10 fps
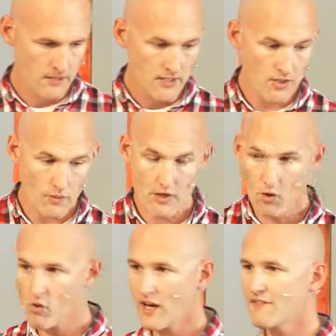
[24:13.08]
So we
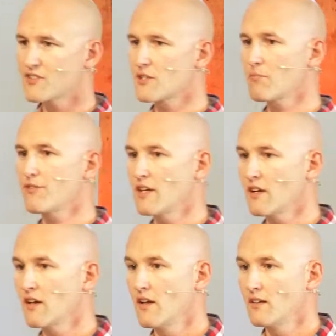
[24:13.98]
all have
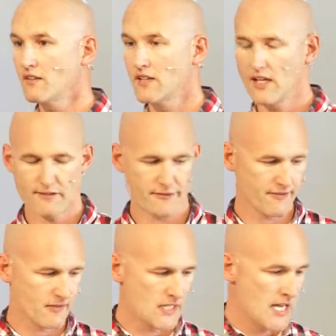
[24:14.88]
something to
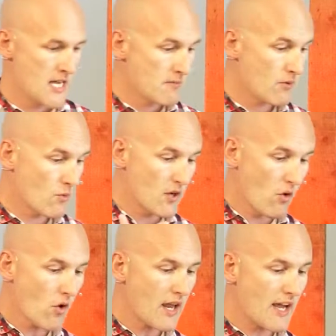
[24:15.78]
give, but we
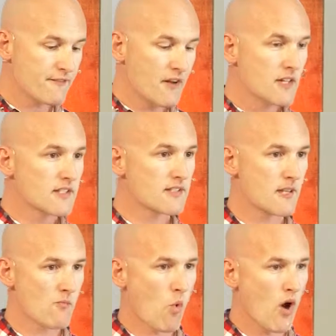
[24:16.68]
all have
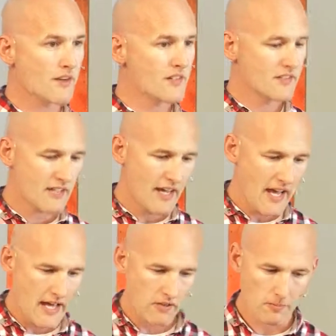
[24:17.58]
someone to
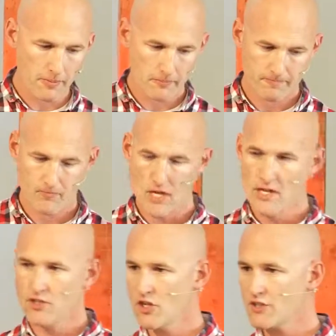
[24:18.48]
help.
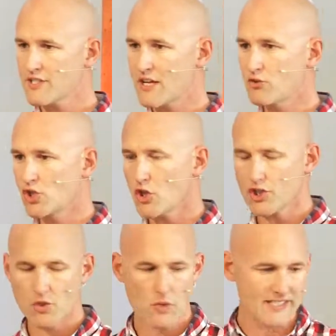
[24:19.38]
Do you notice how
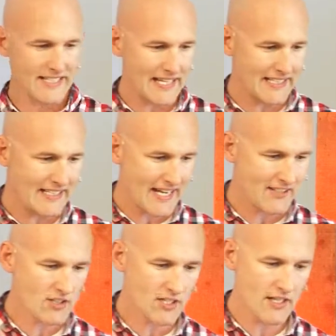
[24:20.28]
Joshua
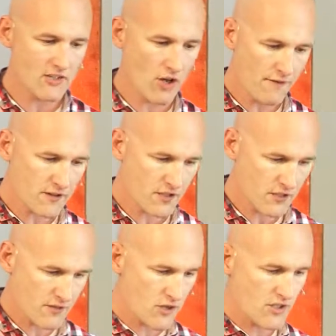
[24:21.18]
delegates to his
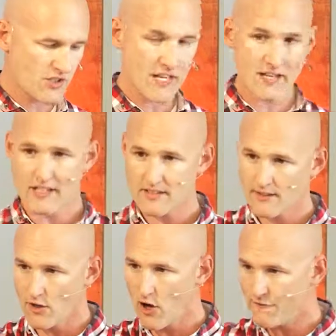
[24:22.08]
officers, verse 10? And it's
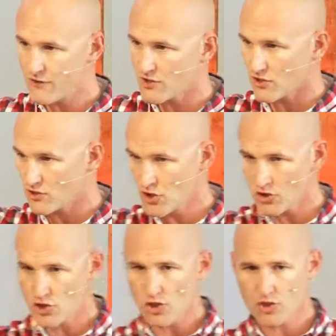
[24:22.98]
the officers,
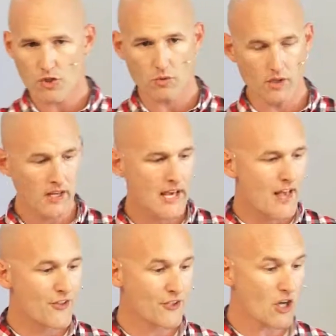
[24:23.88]
not Joshua,
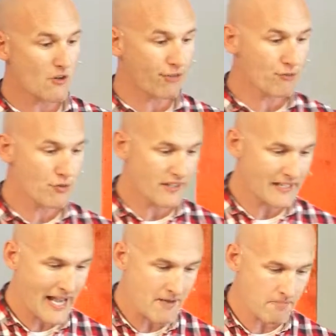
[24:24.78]
that go through the
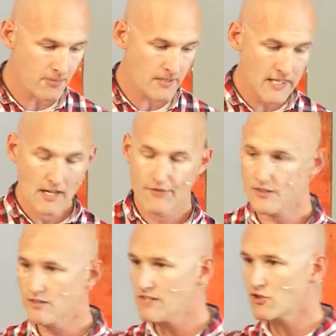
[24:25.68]
camp.
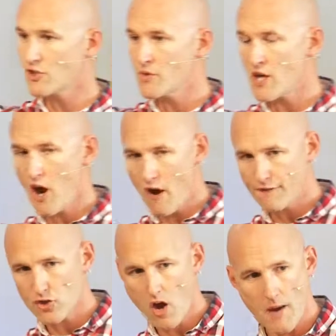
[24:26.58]
These
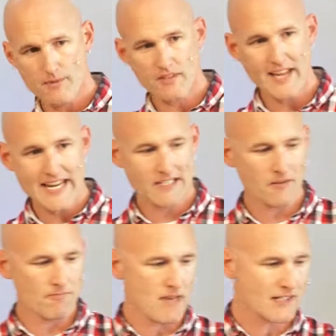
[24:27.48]
2.5 tribes, they
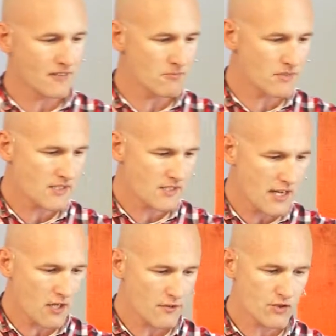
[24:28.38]
commit
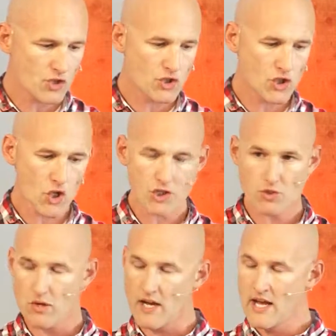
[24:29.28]
themselves to
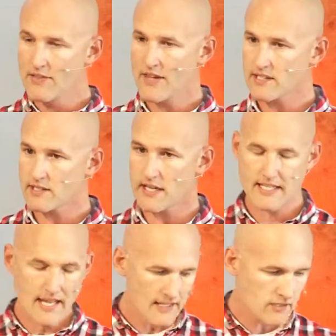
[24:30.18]
Joshua. They say,
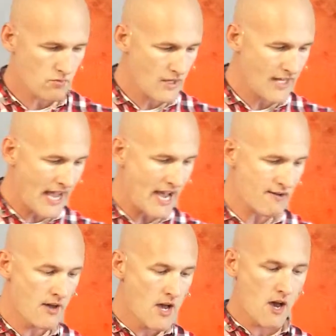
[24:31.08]
yes, we
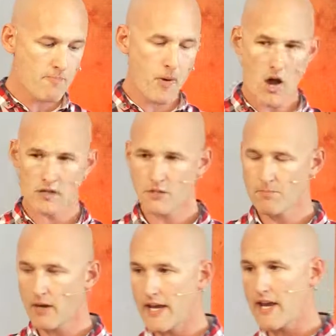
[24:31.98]
have a part to
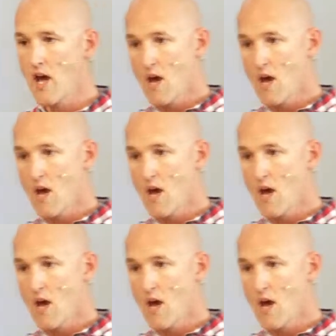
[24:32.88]
play.